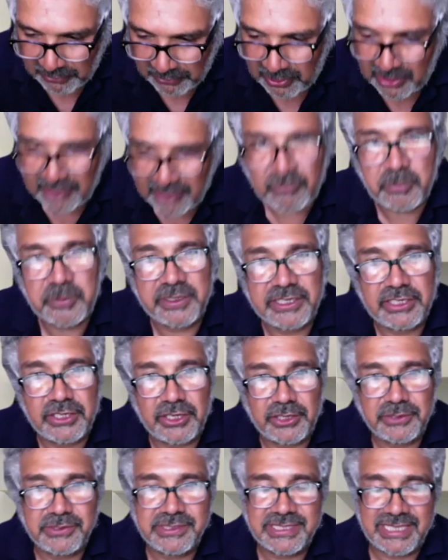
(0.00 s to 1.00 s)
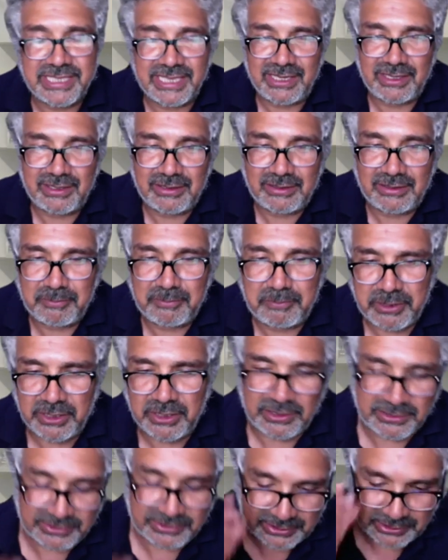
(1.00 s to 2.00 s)
everybody knows that
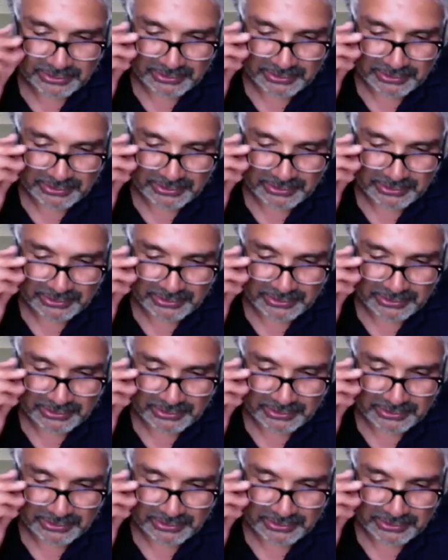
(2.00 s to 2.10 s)
plants are